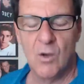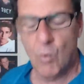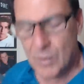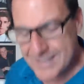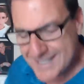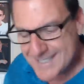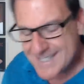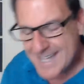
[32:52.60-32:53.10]

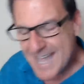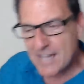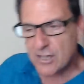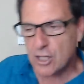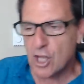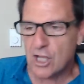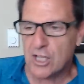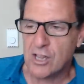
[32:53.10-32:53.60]
What does
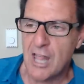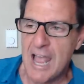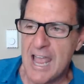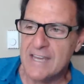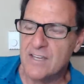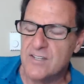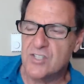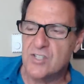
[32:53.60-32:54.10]
that look
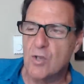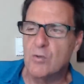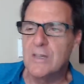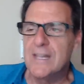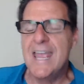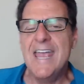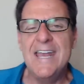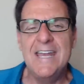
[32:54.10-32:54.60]
like? And so,
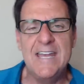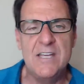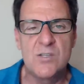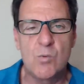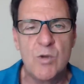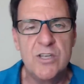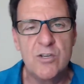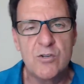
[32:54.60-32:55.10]

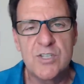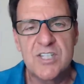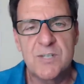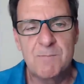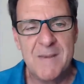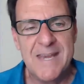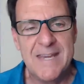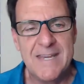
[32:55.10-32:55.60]
ladies, when you're
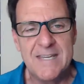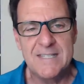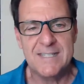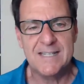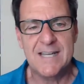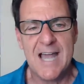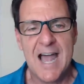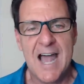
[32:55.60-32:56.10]
speaking
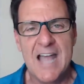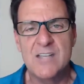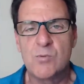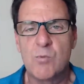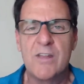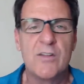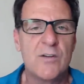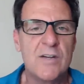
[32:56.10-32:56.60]
to
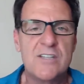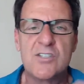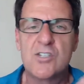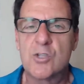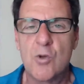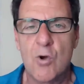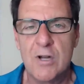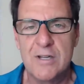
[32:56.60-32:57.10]
guys, whether it's
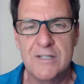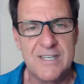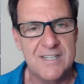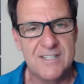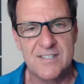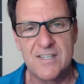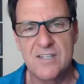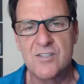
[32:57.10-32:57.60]
short
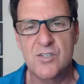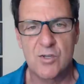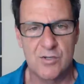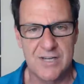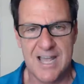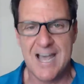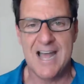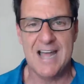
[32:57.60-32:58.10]
distance
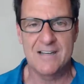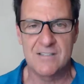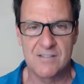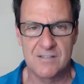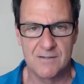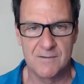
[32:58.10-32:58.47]
or not,